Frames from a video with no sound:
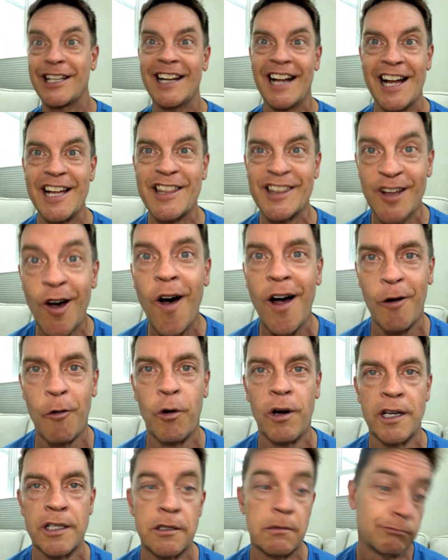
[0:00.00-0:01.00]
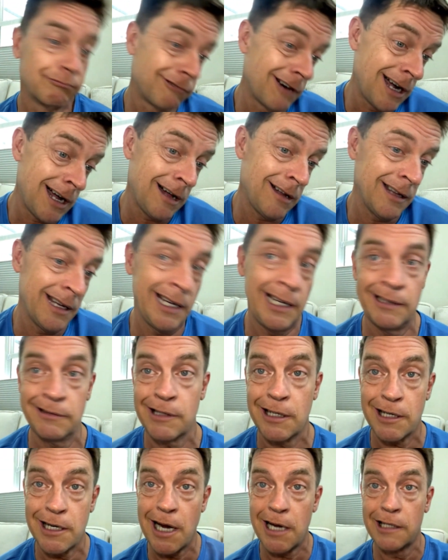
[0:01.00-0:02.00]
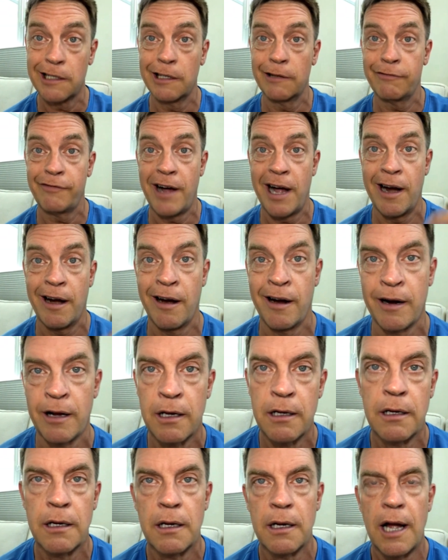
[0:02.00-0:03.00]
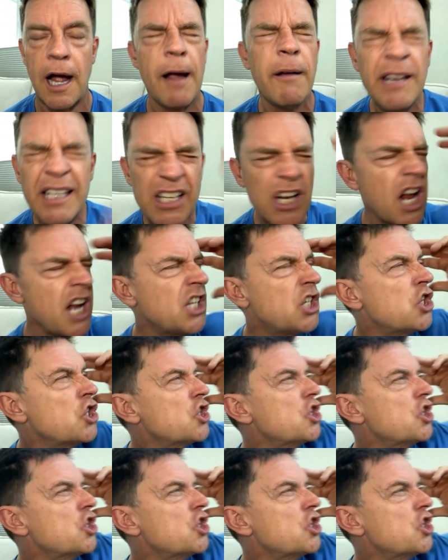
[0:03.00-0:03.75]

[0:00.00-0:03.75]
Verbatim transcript: thing I thought was, well, then you're fired. I mean, it